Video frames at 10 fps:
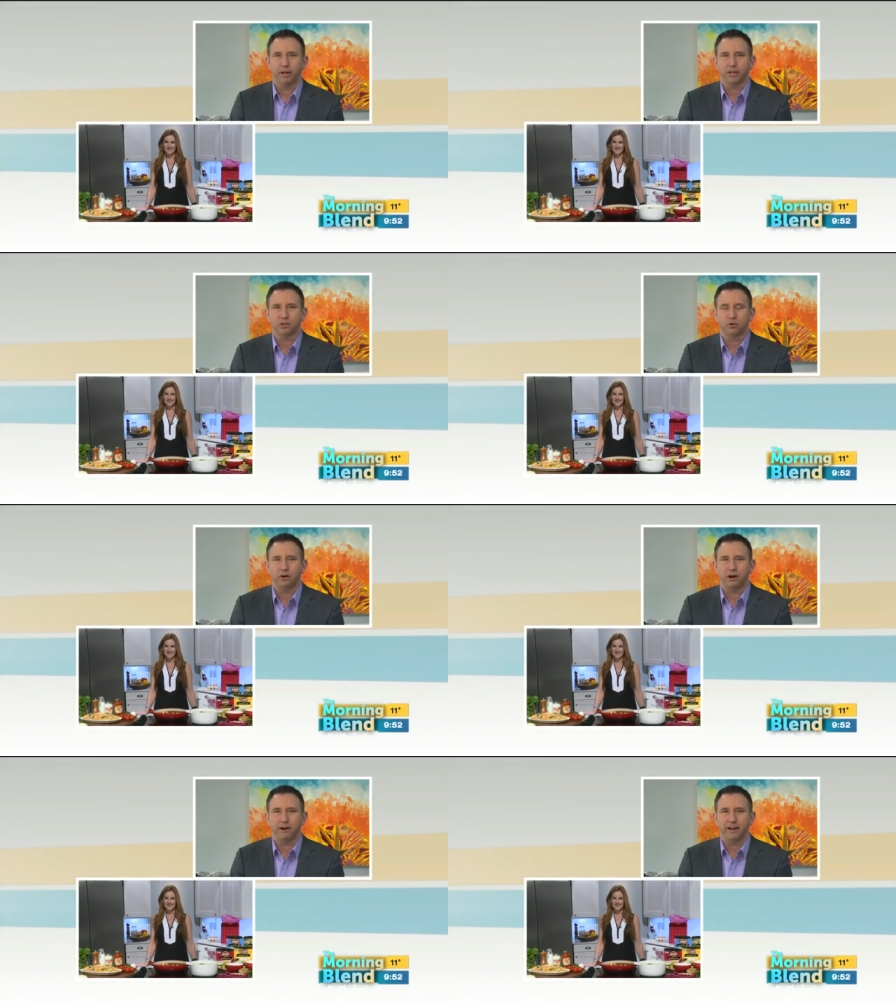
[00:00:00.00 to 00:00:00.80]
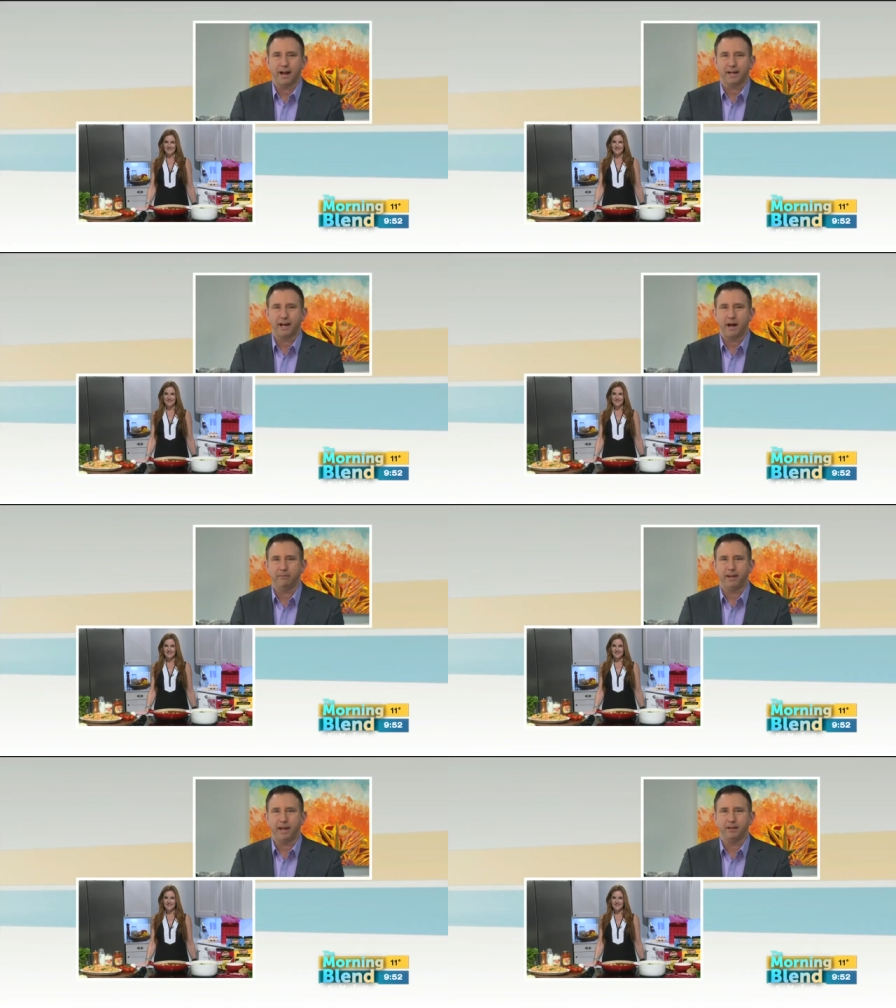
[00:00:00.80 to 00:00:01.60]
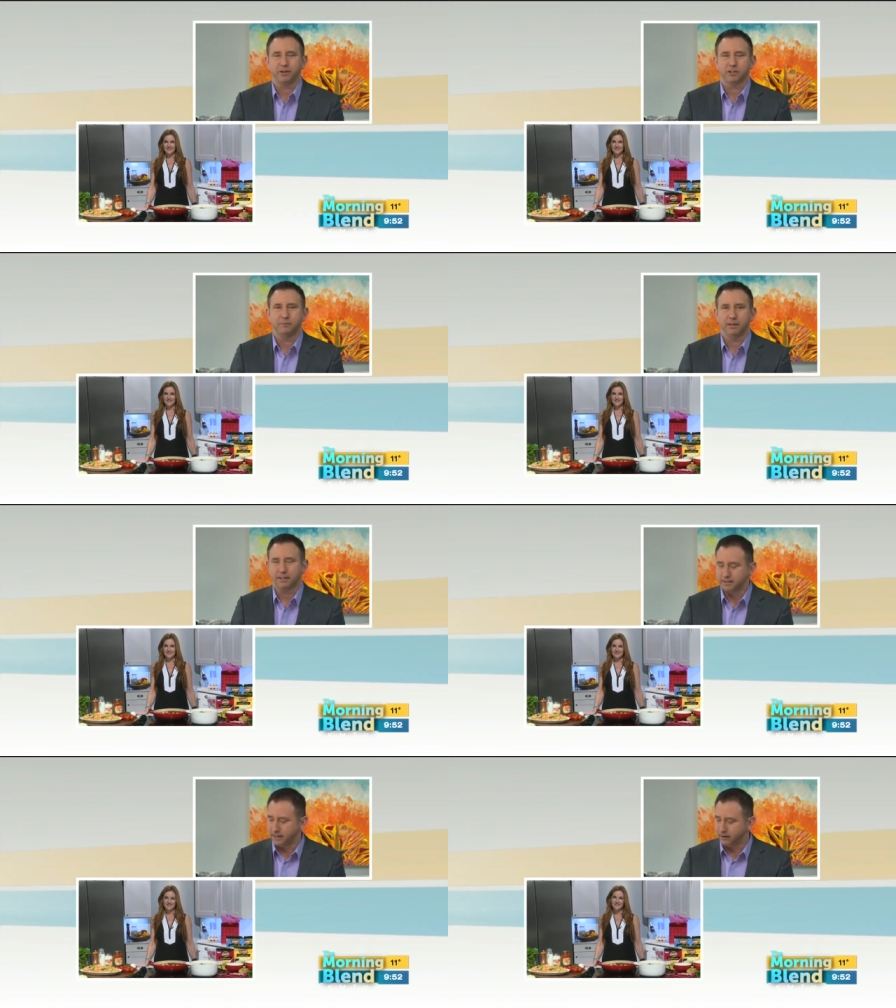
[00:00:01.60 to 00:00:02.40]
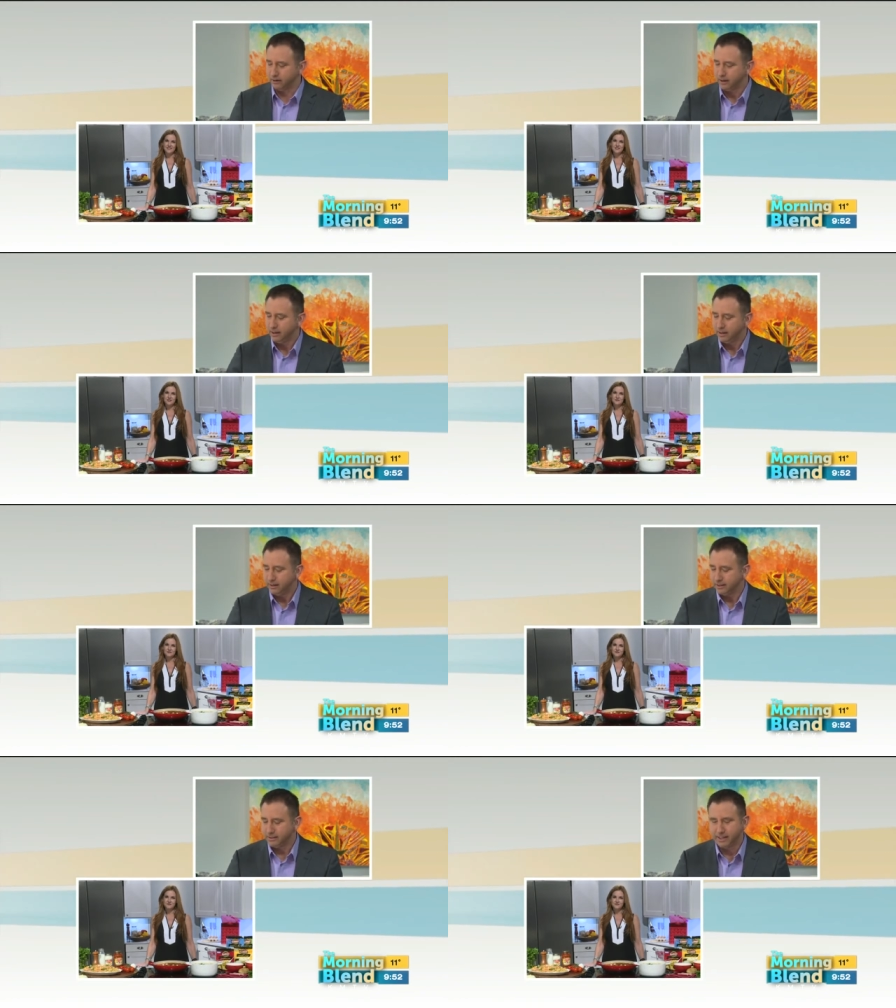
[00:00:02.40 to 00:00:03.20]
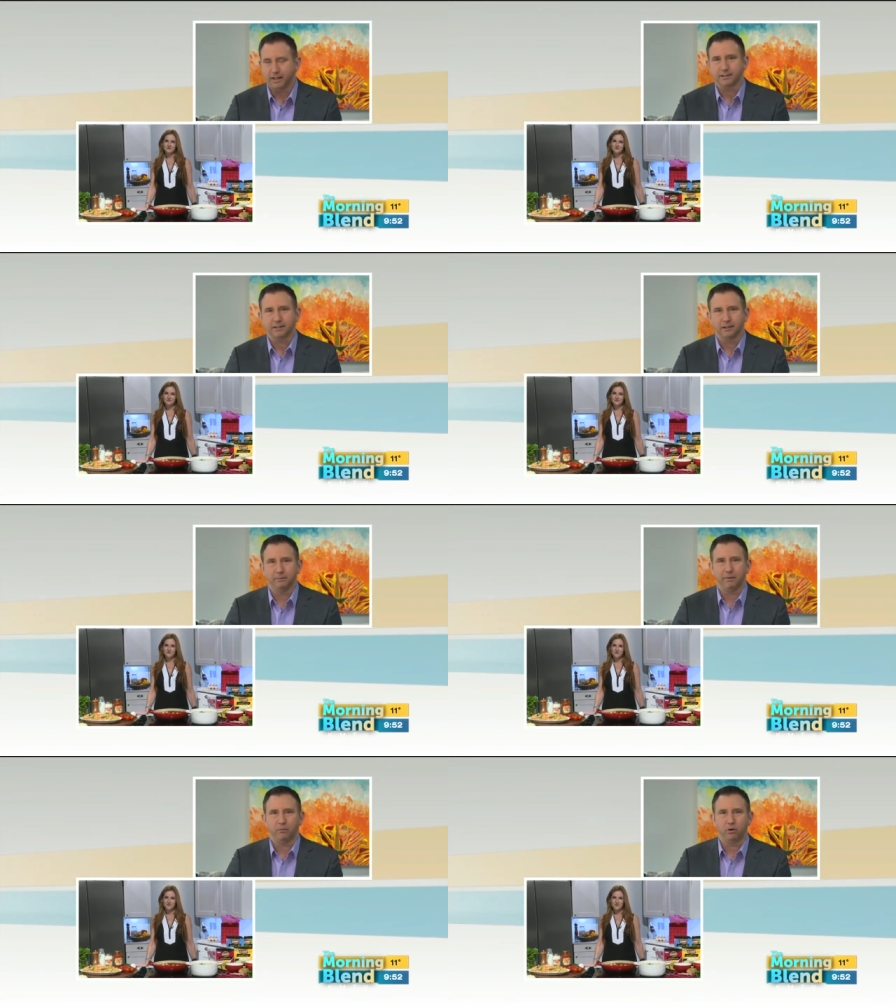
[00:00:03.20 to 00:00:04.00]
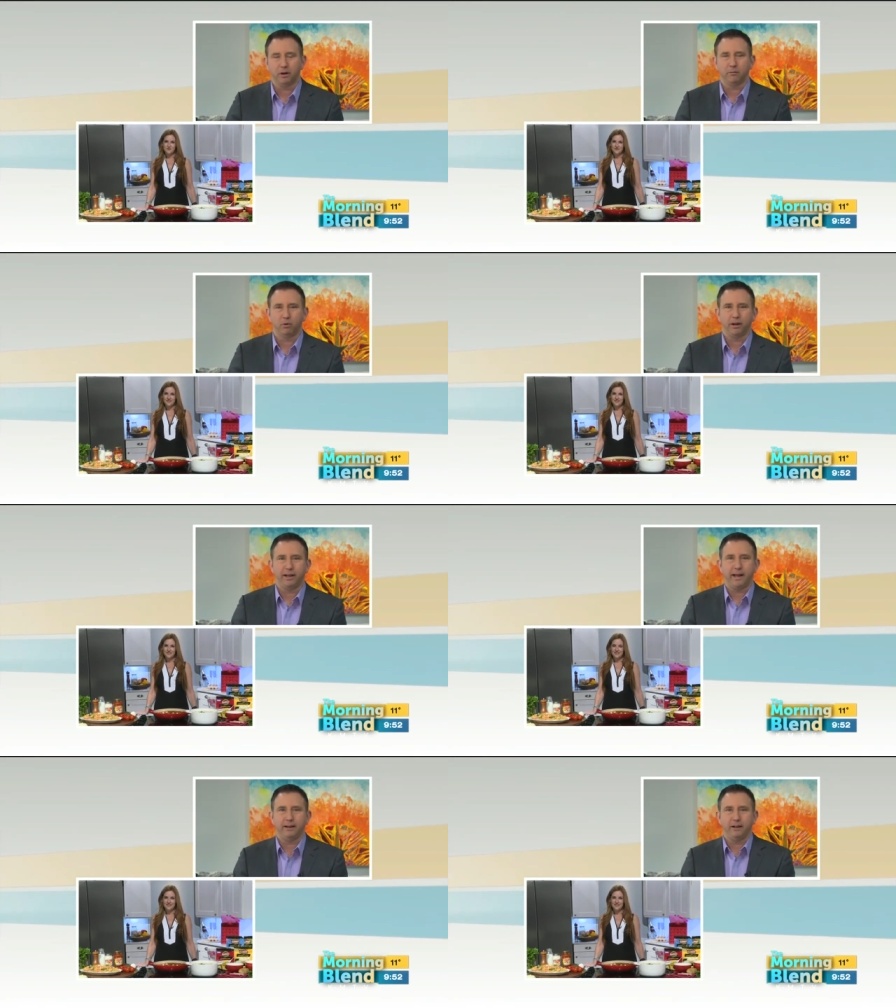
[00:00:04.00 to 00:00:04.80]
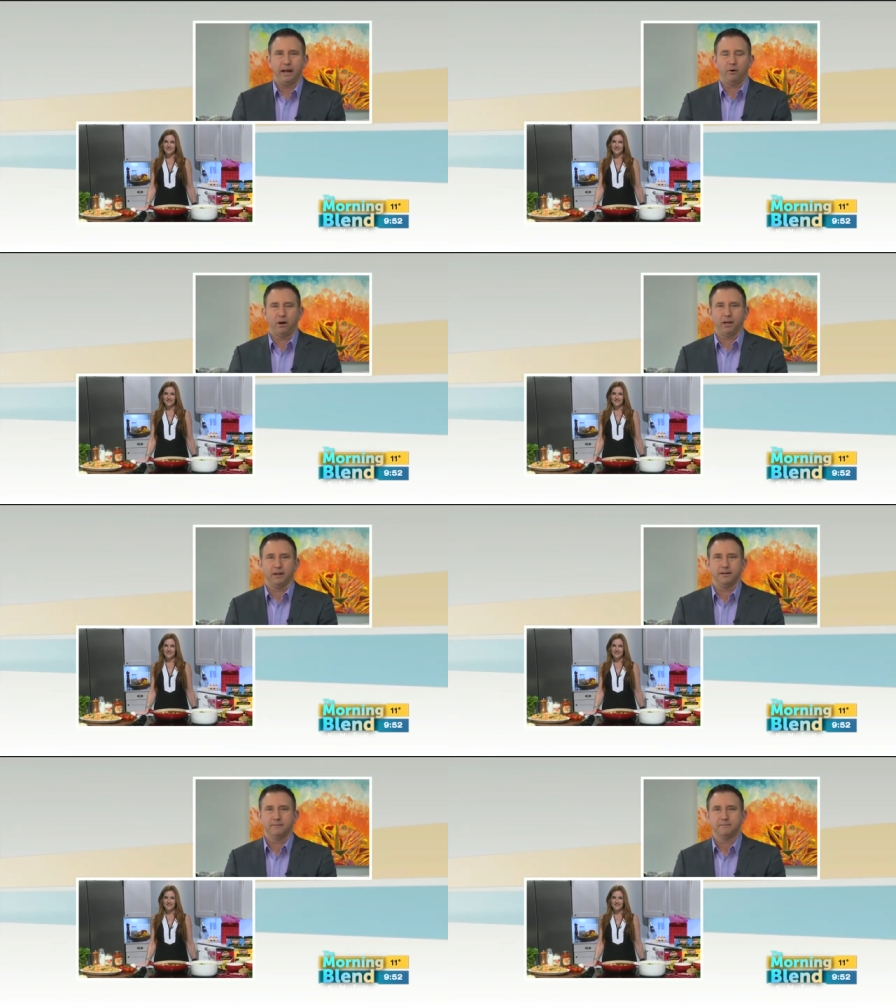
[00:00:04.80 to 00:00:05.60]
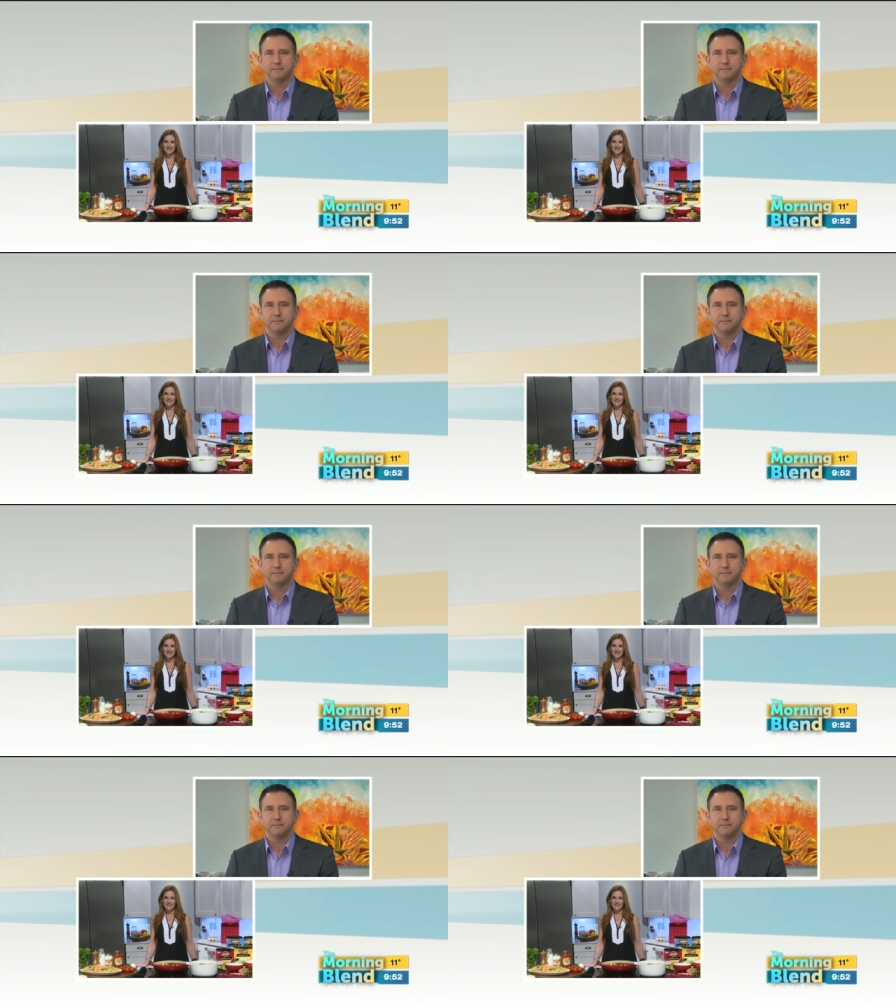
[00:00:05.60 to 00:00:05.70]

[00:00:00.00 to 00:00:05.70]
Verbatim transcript: PrettyExtraordinary.com, Danielle Smith, is here to tell us a little bit more. Good morning, Danielle. How are you?